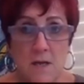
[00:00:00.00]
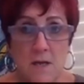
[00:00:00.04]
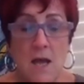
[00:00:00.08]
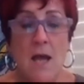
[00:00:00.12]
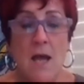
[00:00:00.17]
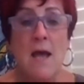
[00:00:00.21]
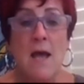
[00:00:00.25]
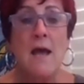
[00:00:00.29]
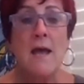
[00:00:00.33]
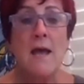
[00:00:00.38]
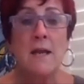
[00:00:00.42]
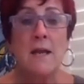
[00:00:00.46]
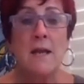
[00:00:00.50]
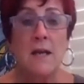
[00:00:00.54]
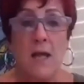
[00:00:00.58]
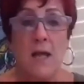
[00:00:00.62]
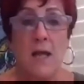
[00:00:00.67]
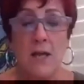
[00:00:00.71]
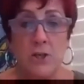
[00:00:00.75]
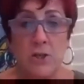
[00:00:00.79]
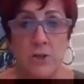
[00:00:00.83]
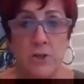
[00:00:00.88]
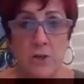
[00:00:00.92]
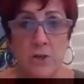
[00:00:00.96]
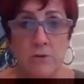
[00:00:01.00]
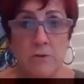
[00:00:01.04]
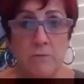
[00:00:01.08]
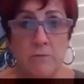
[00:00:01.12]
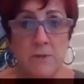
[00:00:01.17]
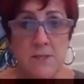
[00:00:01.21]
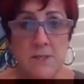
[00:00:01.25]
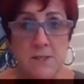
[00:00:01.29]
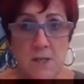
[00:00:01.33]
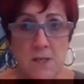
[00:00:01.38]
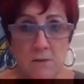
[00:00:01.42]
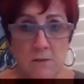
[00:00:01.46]
and let you know the
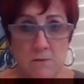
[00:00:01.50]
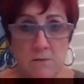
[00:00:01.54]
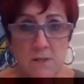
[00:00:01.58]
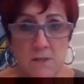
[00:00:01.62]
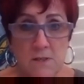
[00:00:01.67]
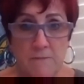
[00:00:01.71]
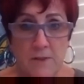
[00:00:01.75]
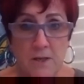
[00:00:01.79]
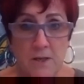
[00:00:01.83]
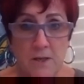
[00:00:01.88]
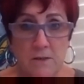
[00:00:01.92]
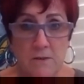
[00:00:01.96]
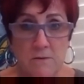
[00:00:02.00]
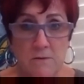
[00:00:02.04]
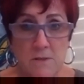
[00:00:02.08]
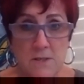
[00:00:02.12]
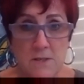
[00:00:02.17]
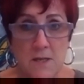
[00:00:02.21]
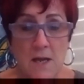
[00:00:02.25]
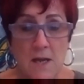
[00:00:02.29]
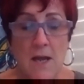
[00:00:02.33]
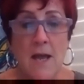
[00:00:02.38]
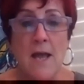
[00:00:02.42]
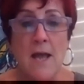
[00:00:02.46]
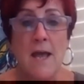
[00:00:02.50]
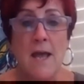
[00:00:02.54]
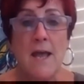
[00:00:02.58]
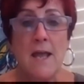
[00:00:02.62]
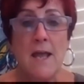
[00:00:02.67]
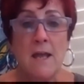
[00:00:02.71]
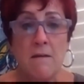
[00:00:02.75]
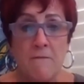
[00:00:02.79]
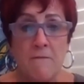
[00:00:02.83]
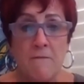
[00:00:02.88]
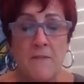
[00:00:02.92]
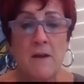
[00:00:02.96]
results of those. If
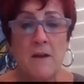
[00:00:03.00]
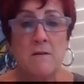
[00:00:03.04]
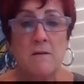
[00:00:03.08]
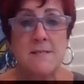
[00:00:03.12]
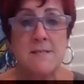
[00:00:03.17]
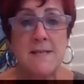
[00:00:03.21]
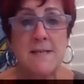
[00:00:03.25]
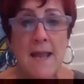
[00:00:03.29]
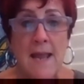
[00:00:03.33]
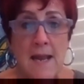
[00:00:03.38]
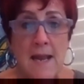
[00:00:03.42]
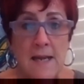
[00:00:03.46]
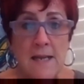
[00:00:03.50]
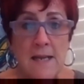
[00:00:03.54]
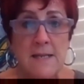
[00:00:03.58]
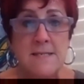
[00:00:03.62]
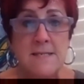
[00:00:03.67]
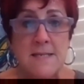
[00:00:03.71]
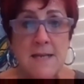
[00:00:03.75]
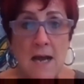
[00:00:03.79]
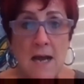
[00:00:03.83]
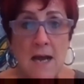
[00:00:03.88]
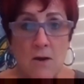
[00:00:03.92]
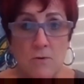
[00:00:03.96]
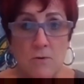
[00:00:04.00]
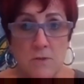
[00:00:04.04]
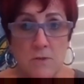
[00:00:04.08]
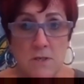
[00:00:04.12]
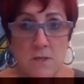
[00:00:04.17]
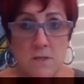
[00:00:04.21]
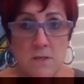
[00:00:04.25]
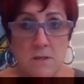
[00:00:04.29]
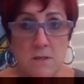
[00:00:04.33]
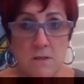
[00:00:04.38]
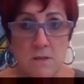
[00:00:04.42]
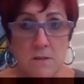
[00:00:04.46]
there's any doubt
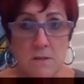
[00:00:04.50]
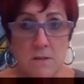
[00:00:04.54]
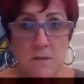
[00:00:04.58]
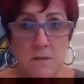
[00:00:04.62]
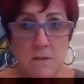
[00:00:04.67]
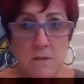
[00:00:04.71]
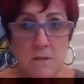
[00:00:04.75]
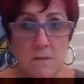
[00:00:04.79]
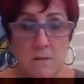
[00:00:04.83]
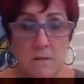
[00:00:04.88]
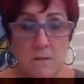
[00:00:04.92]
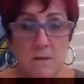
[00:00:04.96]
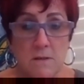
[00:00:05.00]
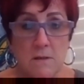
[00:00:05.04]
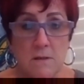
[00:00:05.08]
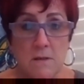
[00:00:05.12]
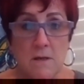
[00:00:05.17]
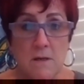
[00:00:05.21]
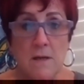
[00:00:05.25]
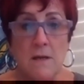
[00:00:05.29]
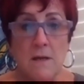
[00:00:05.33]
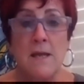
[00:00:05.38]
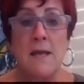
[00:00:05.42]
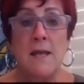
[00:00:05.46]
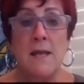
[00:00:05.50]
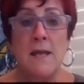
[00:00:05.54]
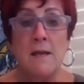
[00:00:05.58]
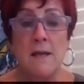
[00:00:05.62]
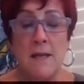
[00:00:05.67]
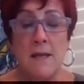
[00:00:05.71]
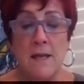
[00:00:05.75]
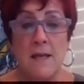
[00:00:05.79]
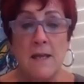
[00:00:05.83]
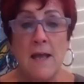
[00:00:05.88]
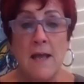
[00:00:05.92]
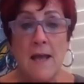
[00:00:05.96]

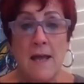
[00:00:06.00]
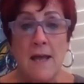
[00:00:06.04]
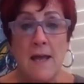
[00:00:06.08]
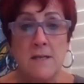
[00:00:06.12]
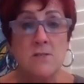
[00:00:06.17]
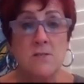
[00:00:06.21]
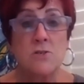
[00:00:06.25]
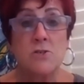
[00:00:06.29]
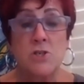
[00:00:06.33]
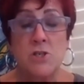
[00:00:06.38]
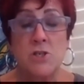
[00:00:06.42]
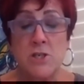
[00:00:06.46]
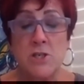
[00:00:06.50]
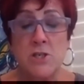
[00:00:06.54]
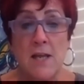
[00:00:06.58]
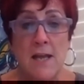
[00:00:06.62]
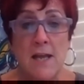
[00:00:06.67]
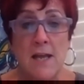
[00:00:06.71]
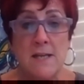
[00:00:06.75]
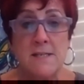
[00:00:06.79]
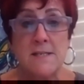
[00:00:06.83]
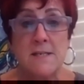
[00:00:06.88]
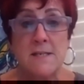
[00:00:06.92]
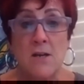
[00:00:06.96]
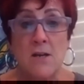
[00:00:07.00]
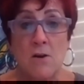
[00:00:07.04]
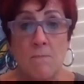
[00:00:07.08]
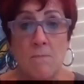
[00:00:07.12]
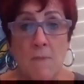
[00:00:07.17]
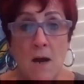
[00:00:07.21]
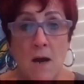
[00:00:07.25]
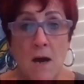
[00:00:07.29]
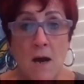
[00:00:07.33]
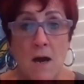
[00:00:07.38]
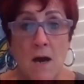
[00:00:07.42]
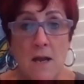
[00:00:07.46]
he has or she has in her
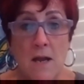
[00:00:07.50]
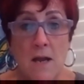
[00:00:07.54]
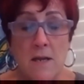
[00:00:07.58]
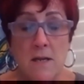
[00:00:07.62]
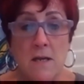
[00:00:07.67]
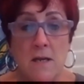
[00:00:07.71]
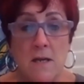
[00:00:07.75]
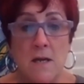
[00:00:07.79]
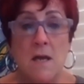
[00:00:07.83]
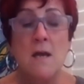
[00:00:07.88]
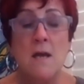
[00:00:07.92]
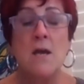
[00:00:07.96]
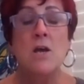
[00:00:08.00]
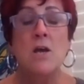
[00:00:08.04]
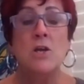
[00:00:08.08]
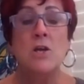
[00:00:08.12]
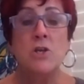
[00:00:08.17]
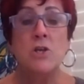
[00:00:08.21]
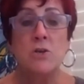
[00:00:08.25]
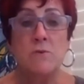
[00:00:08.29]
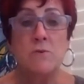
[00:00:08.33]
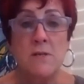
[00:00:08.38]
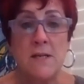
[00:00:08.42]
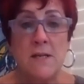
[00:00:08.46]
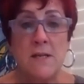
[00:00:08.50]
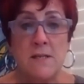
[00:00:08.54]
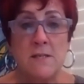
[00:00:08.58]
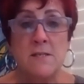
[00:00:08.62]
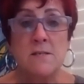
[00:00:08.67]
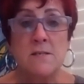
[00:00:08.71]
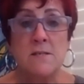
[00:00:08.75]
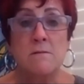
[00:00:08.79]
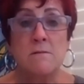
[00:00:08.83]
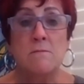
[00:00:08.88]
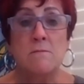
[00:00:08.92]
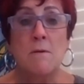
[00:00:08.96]
mind, you need
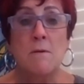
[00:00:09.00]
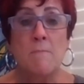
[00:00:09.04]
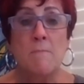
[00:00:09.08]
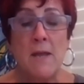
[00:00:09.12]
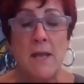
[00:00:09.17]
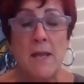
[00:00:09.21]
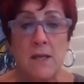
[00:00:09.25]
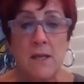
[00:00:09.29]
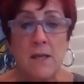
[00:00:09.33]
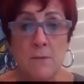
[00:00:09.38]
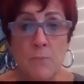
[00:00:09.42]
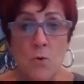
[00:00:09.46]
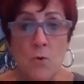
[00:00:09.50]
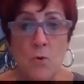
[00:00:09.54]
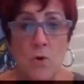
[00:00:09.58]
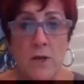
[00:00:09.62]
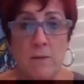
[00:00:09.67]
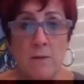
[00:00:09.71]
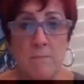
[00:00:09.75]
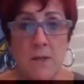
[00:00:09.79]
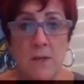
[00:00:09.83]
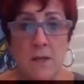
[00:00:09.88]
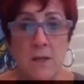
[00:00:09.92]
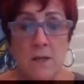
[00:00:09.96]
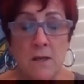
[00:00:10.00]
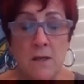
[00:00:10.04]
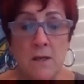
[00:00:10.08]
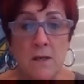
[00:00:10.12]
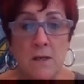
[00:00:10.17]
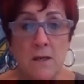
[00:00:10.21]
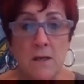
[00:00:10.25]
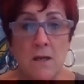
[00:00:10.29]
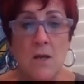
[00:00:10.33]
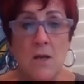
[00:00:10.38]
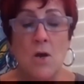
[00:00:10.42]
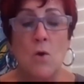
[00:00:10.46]
to make an appointment
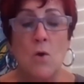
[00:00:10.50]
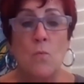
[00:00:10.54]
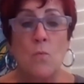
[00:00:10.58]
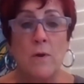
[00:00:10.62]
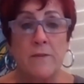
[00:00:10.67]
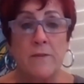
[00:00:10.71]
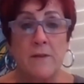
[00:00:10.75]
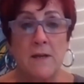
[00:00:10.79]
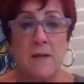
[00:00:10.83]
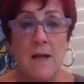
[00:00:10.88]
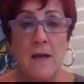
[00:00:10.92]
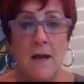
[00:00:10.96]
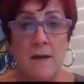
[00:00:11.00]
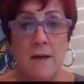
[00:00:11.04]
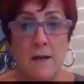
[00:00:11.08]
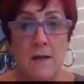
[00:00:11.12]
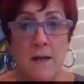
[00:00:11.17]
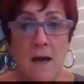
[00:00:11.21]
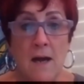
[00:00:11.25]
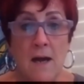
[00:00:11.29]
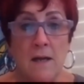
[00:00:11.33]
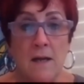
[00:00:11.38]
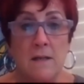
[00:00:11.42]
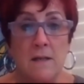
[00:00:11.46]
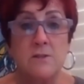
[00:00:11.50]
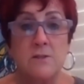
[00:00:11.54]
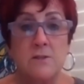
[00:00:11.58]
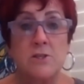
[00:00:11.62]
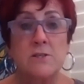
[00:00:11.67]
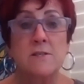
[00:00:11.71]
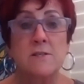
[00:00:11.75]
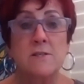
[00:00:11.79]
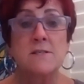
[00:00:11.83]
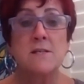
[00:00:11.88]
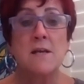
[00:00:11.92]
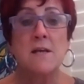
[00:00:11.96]
with a
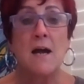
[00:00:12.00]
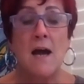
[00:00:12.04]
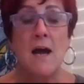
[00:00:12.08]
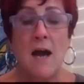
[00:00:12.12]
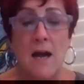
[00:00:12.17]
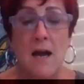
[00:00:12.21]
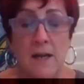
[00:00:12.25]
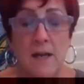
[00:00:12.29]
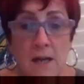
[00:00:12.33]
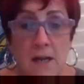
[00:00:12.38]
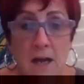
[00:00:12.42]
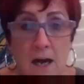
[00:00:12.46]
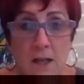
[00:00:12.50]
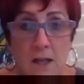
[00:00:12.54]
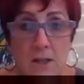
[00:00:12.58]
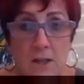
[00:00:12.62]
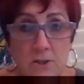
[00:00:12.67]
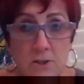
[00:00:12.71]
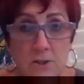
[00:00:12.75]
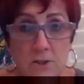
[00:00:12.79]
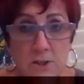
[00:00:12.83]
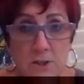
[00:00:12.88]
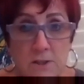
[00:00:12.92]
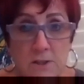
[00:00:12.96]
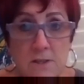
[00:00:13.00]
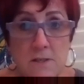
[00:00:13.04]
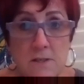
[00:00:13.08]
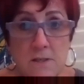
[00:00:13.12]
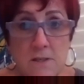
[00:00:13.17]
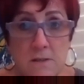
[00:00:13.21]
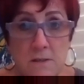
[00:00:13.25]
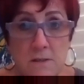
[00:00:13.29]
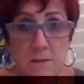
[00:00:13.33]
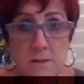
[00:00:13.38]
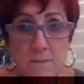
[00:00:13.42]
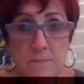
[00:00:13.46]
gynecologist,
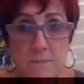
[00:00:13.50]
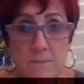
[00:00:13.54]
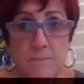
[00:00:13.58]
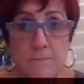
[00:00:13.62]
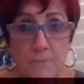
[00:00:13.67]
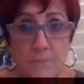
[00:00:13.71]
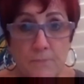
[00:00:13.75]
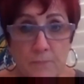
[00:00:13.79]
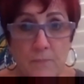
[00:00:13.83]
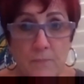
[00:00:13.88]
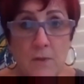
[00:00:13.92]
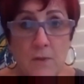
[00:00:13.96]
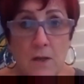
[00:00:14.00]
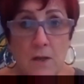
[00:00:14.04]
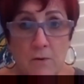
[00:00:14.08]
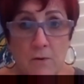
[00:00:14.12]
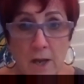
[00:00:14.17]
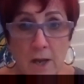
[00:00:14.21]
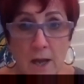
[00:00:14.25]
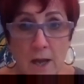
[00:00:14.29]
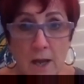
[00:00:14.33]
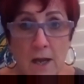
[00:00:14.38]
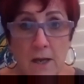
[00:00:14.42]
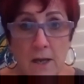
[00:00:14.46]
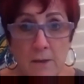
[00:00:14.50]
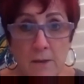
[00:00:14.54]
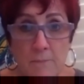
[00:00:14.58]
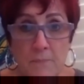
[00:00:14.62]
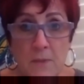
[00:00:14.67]
oncologist. Okay?